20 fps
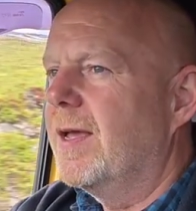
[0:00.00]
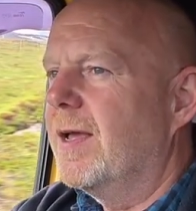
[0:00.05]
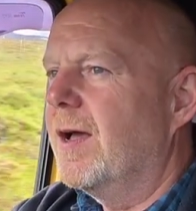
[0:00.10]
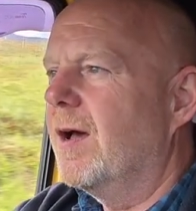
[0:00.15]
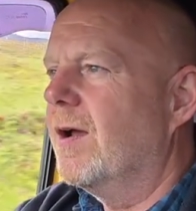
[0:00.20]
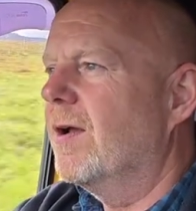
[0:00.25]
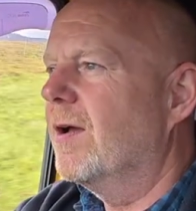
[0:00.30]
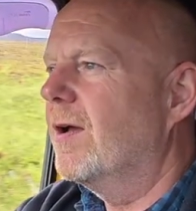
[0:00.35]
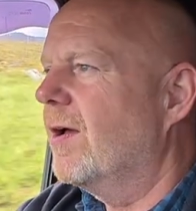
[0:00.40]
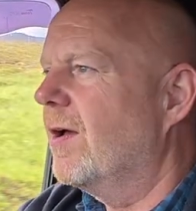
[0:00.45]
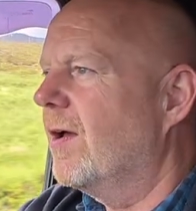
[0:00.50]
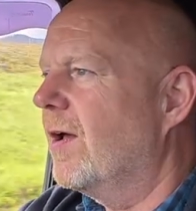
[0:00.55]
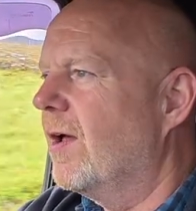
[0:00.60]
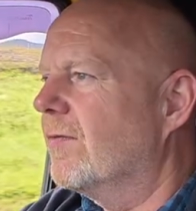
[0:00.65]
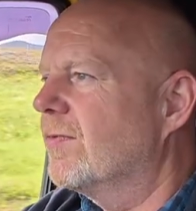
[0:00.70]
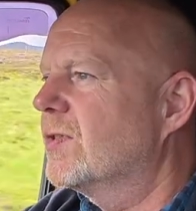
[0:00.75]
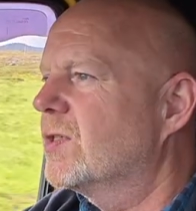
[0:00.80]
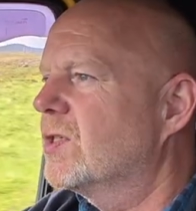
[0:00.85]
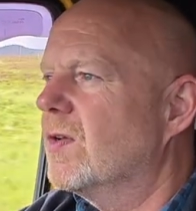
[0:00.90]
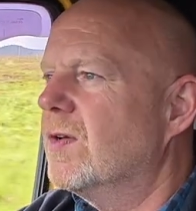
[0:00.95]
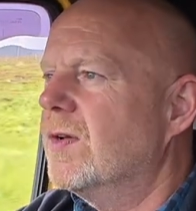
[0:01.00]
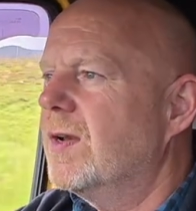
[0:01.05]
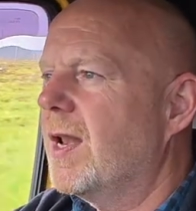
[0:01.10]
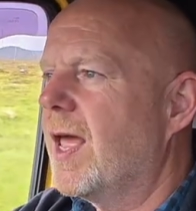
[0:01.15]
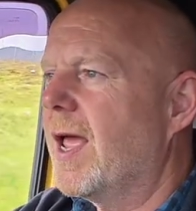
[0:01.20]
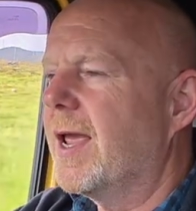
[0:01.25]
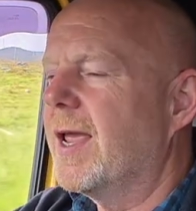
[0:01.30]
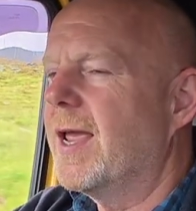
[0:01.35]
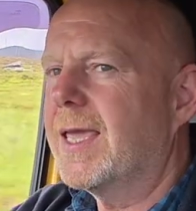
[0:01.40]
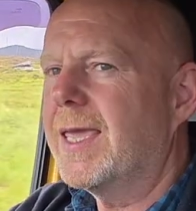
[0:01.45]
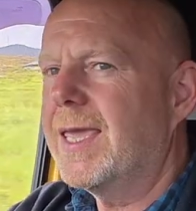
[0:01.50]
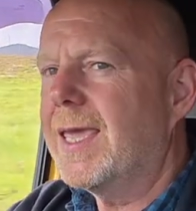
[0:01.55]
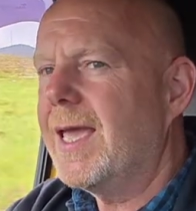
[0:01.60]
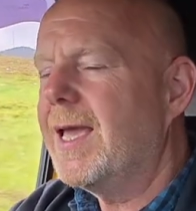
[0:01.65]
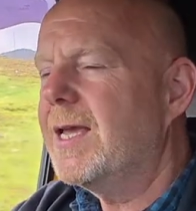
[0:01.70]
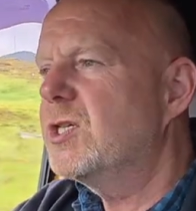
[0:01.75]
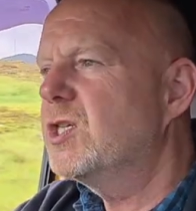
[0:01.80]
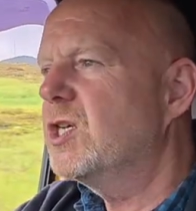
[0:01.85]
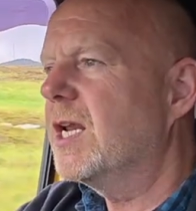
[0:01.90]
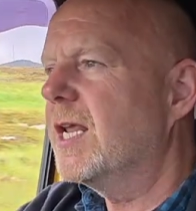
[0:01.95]
of sunlight,
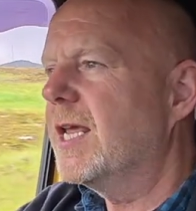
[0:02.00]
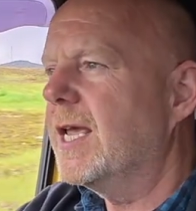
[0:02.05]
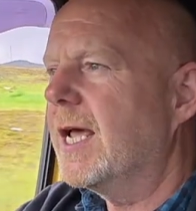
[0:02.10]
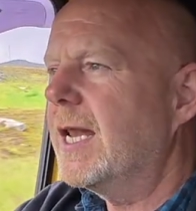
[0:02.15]
occasionally